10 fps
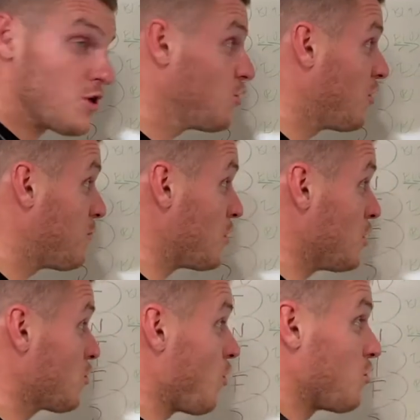You have put
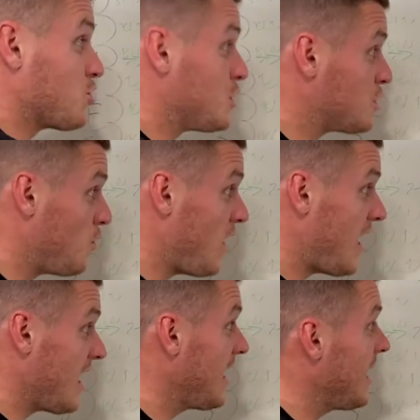your groceries
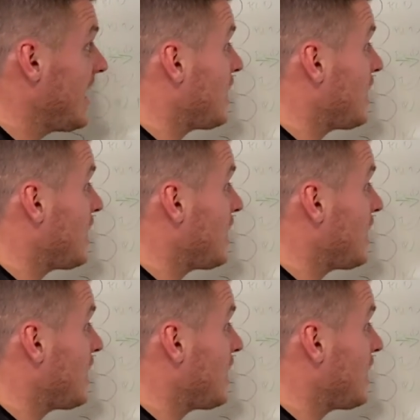away.